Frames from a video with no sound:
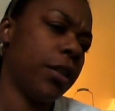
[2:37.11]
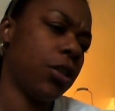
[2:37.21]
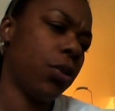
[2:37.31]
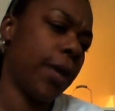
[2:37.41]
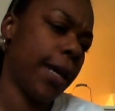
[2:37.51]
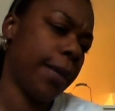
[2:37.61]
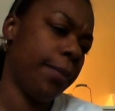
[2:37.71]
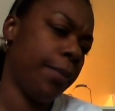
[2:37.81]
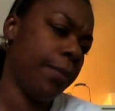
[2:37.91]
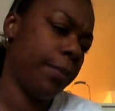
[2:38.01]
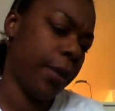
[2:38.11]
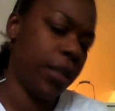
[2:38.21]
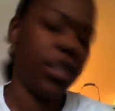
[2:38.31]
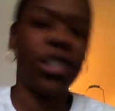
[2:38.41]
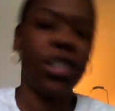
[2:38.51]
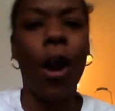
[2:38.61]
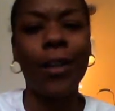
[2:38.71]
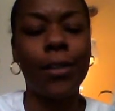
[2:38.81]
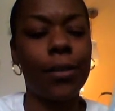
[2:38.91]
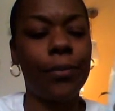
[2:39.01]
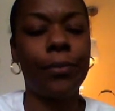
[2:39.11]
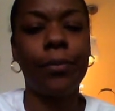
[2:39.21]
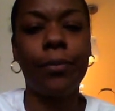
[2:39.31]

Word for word: there's no name, but it's just hearts.